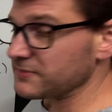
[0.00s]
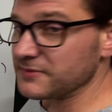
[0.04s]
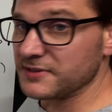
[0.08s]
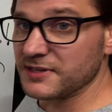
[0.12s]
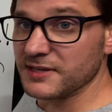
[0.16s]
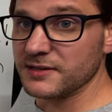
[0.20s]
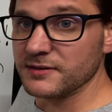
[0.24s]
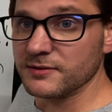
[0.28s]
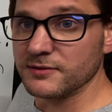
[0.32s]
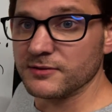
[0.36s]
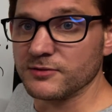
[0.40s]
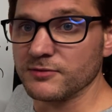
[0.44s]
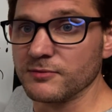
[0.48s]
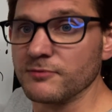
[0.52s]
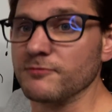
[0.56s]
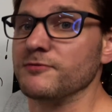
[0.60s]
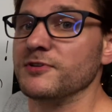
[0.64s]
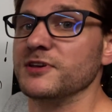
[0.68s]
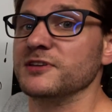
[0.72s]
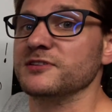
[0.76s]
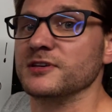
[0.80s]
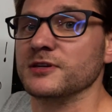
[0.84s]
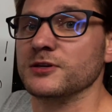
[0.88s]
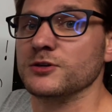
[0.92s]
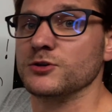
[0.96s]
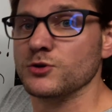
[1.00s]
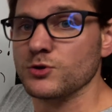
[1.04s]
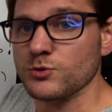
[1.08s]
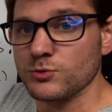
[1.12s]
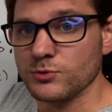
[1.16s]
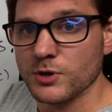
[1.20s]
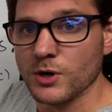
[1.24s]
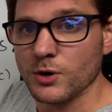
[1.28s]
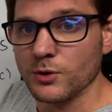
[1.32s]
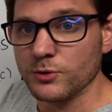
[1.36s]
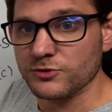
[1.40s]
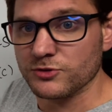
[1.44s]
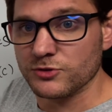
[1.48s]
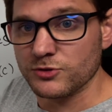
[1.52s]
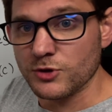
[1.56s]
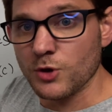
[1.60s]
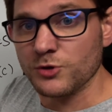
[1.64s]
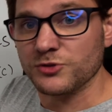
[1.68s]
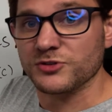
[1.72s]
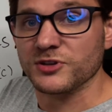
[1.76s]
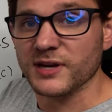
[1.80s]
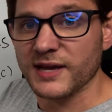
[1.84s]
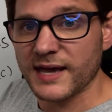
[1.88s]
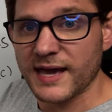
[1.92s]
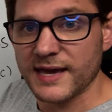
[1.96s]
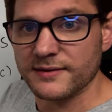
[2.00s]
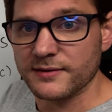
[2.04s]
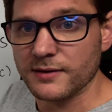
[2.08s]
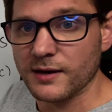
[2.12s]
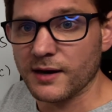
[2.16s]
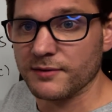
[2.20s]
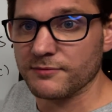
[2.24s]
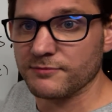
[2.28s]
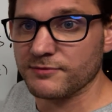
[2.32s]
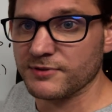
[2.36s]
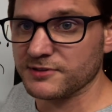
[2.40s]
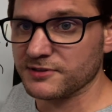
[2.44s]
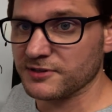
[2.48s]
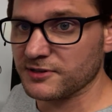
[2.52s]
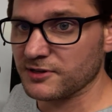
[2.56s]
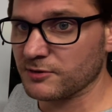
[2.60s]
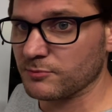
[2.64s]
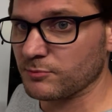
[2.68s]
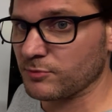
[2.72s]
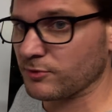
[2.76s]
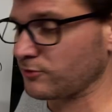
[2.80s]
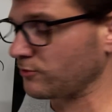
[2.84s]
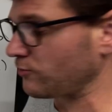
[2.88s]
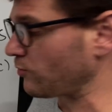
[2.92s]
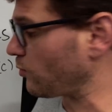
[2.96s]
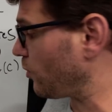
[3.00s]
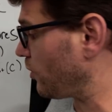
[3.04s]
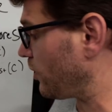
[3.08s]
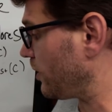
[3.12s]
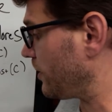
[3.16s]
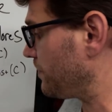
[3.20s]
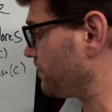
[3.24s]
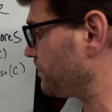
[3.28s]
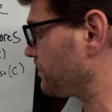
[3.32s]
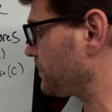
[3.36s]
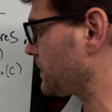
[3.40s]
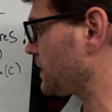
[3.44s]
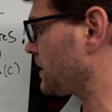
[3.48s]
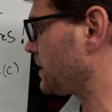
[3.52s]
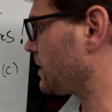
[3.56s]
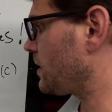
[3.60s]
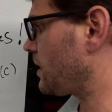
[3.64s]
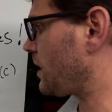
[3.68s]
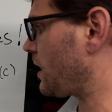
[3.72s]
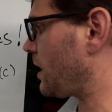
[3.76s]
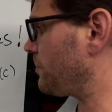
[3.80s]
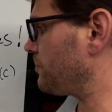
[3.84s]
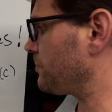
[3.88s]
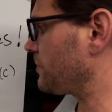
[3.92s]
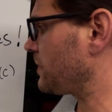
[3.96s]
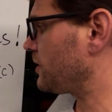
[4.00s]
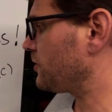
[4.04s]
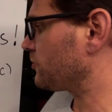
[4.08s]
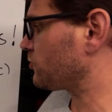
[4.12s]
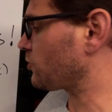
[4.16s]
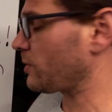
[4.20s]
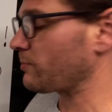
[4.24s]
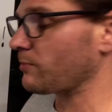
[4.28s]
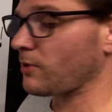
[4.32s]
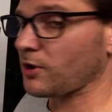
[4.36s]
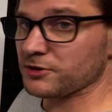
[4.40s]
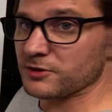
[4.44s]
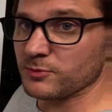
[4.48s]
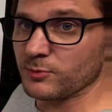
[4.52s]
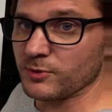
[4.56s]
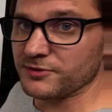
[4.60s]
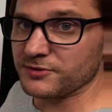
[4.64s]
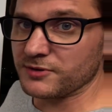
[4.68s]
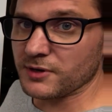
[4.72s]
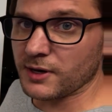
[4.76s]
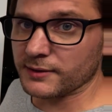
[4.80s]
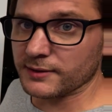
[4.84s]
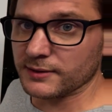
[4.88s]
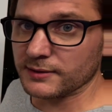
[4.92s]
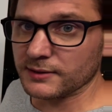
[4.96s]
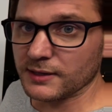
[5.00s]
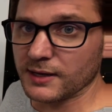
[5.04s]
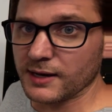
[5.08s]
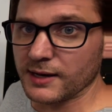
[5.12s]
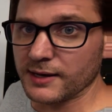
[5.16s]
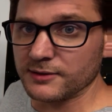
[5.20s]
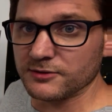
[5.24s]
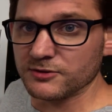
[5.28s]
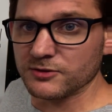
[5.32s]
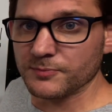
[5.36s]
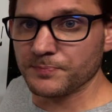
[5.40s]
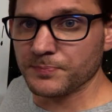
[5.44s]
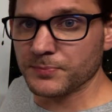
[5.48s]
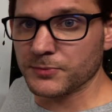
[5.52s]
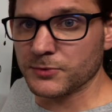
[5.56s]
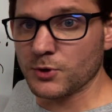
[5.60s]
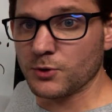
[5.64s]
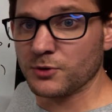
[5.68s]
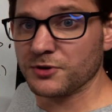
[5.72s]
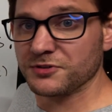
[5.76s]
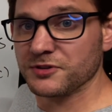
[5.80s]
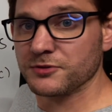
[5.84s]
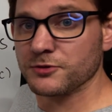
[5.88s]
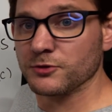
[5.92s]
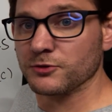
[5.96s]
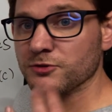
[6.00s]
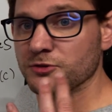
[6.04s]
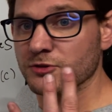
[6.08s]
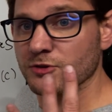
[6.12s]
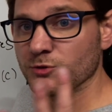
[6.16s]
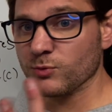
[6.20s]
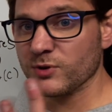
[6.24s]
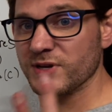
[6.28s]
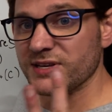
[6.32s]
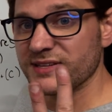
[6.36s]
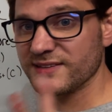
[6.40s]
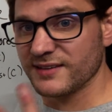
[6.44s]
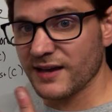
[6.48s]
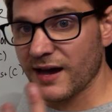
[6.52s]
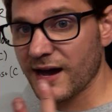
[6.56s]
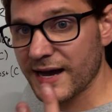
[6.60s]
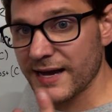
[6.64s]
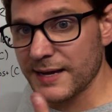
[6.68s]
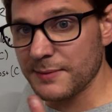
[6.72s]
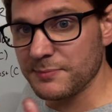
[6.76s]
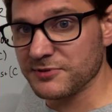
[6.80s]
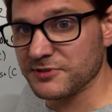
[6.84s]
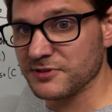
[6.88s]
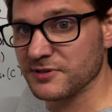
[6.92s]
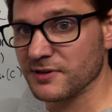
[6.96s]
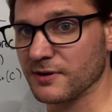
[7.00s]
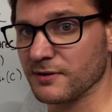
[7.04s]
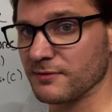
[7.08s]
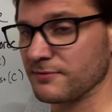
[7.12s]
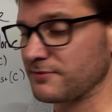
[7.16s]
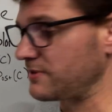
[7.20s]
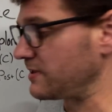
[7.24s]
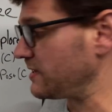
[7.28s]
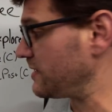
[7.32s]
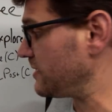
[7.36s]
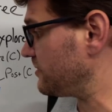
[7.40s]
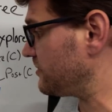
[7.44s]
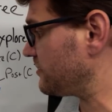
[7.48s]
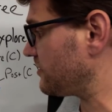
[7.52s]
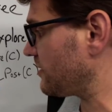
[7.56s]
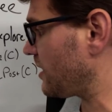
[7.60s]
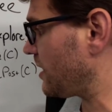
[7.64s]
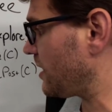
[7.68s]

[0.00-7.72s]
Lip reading: didn't visit new nodes that I had not visited before. So I marked them with dotted lines. Notice that there's three types of these